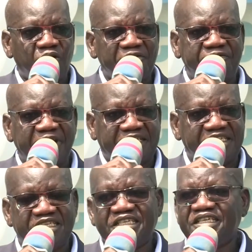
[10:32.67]
our
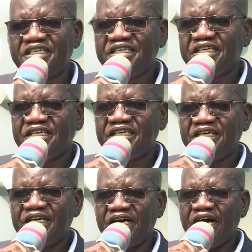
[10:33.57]
fate
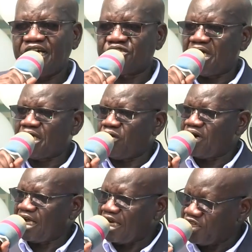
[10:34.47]
as an
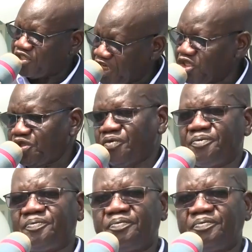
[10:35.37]
organization.